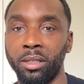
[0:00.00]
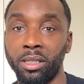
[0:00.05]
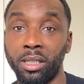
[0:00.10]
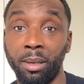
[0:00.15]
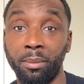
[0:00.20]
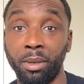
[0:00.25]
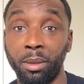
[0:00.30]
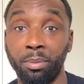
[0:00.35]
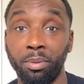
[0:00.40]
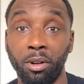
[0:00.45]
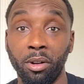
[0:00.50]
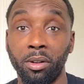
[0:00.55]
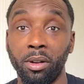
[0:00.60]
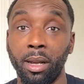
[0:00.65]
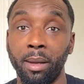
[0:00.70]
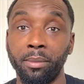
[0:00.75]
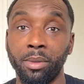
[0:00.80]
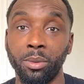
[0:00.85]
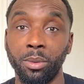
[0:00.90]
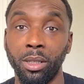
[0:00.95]
some of the
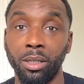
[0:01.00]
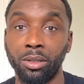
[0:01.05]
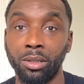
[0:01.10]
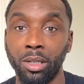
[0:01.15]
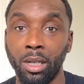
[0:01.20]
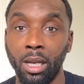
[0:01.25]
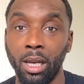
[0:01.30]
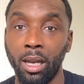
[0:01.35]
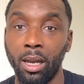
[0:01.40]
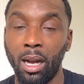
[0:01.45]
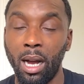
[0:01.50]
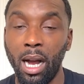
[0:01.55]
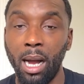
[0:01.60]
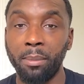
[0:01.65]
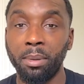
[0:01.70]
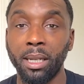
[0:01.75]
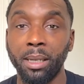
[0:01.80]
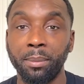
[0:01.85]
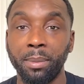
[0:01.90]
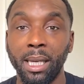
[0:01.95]
programs which I'm
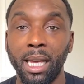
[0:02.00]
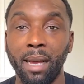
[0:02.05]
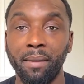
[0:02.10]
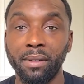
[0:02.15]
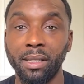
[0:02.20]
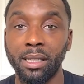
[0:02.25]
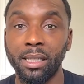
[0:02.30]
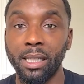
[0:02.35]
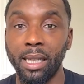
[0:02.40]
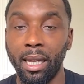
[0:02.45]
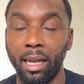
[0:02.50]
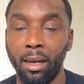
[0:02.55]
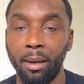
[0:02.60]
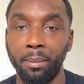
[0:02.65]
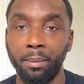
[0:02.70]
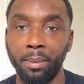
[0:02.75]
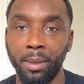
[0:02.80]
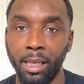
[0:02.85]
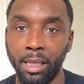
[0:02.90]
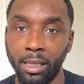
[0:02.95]
going to be having set
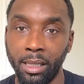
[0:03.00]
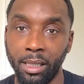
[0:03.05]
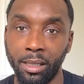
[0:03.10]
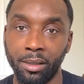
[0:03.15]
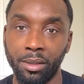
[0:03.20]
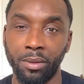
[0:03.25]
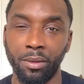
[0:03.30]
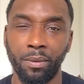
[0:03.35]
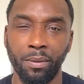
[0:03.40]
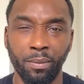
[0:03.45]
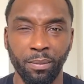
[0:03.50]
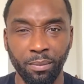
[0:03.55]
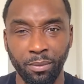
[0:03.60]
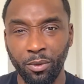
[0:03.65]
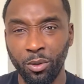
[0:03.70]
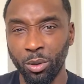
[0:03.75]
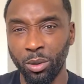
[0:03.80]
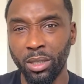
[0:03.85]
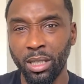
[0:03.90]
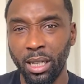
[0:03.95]
up in this
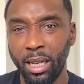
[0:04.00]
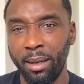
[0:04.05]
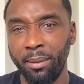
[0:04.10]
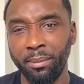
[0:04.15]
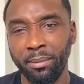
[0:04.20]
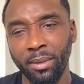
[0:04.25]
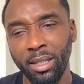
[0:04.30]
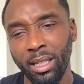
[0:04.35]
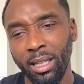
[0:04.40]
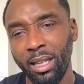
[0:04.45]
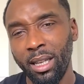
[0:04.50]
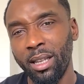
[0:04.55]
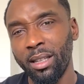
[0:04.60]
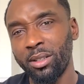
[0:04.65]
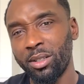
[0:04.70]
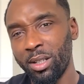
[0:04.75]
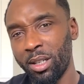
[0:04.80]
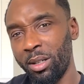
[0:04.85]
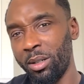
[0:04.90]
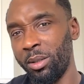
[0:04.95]
full time.
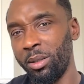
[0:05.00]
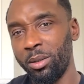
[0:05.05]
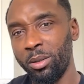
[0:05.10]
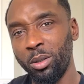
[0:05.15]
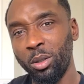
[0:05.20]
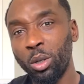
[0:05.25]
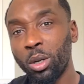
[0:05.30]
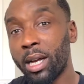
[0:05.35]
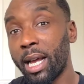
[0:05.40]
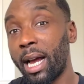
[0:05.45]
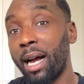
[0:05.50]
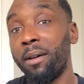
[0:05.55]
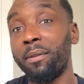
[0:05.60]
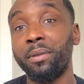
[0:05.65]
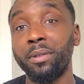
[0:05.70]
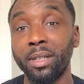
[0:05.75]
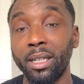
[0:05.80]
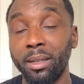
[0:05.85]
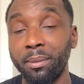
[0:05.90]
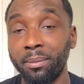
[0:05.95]
So look out for
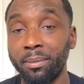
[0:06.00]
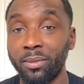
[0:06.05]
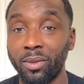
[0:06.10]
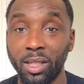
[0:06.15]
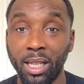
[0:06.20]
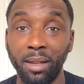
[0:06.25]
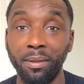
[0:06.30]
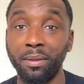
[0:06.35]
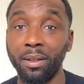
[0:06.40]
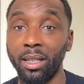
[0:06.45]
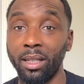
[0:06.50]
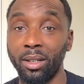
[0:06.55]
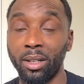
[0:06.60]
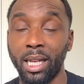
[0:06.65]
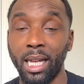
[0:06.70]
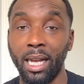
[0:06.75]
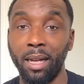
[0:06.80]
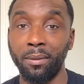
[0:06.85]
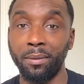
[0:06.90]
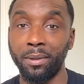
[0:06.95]
them, definitely look
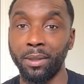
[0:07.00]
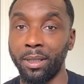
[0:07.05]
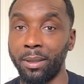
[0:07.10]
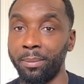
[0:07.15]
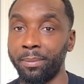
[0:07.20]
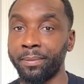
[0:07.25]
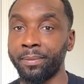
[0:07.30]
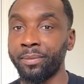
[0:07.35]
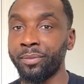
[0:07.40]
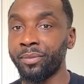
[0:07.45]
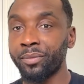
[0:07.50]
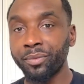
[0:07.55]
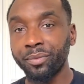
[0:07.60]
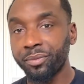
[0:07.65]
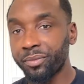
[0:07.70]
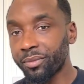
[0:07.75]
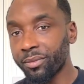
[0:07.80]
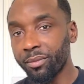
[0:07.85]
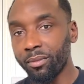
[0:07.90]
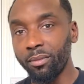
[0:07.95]
out for them.
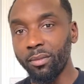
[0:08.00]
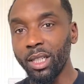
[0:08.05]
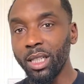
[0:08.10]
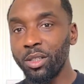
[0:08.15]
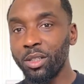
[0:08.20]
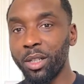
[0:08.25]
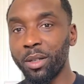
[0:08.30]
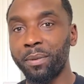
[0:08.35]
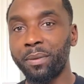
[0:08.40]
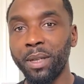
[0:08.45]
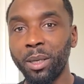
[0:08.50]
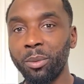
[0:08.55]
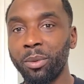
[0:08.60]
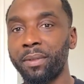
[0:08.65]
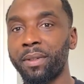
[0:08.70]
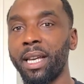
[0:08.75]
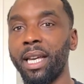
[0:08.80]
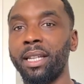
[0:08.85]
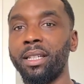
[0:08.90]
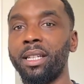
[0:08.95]
So the thing with
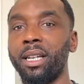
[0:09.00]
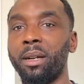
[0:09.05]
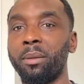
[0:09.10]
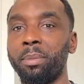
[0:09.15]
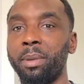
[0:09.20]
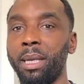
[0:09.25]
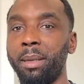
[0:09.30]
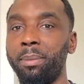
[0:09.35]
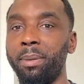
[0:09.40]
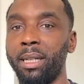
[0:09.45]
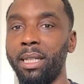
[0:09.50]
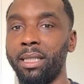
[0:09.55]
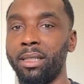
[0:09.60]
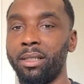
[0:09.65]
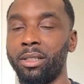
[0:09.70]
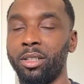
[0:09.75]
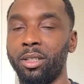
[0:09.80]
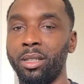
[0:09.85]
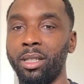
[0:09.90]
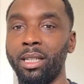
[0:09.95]
getting young people
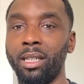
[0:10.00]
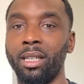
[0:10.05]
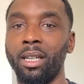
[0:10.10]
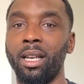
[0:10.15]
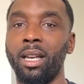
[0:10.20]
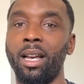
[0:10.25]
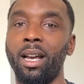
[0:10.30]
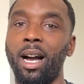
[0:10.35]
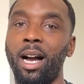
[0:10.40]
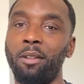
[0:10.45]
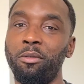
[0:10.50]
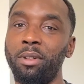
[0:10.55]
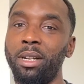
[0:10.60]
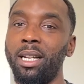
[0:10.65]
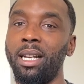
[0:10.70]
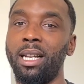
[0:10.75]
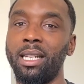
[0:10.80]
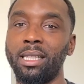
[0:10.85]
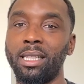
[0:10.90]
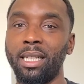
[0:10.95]
into it, I
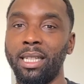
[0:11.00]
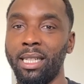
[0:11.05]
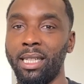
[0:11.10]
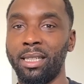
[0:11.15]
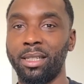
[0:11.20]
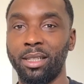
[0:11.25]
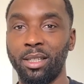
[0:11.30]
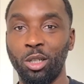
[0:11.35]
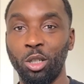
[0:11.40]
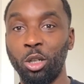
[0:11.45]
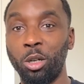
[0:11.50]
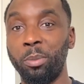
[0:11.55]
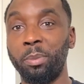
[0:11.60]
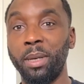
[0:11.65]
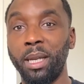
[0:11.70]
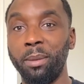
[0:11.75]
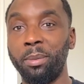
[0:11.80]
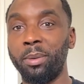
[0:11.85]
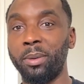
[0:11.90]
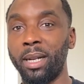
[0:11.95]
realised that there's a lot of
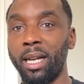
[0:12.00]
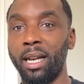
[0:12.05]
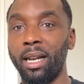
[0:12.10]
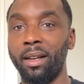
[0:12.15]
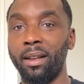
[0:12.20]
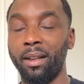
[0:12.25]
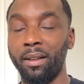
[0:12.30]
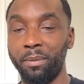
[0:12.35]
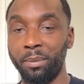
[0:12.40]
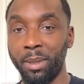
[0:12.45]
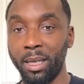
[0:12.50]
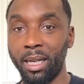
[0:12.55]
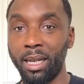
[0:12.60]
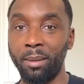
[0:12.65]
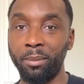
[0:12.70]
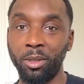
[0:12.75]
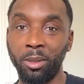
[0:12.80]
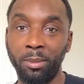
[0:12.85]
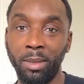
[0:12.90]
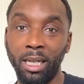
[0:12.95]
people that have been
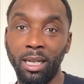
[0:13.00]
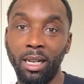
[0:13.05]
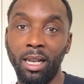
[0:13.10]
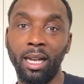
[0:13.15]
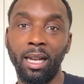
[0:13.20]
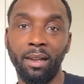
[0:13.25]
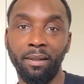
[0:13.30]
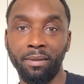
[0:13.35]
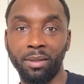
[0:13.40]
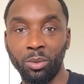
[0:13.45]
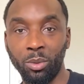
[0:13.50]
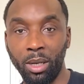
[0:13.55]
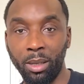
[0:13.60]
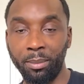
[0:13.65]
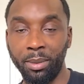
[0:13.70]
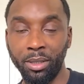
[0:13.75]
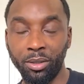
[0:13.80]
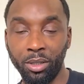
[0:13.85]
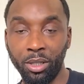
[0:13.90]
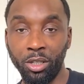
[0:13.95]
coming on my lives, what I've
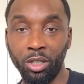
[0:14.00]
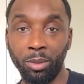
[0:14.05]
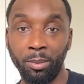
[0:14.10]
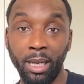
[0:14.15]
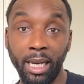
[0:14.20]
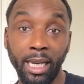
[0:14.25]
been doing on my